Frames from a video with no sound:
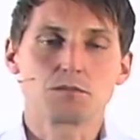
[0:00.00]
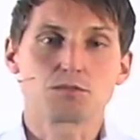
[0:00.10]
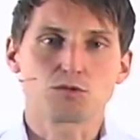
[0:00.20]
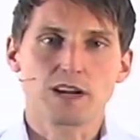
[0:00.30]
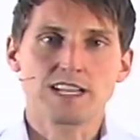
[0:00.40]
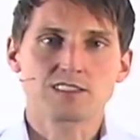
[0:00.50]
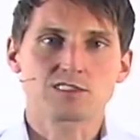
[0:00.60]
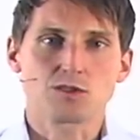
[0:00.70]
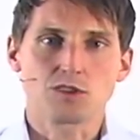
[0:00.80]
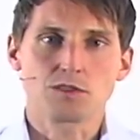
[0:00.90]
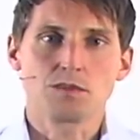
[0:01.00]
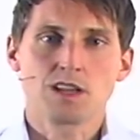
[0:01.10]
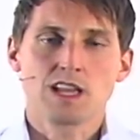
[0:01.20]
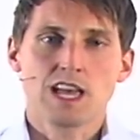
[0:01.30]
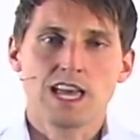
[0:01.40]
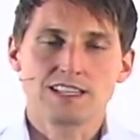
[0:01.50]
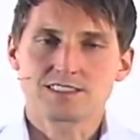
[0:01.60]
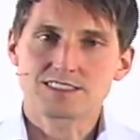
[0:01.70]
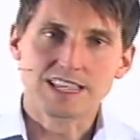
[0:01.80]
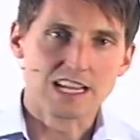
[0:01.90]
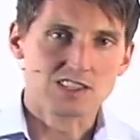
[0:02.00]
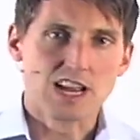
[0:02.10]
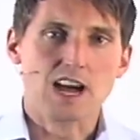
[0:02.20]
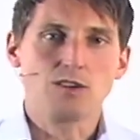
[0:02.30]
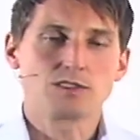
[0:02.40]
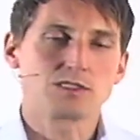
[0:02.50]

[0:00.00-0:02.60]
brainstorm and sketch out.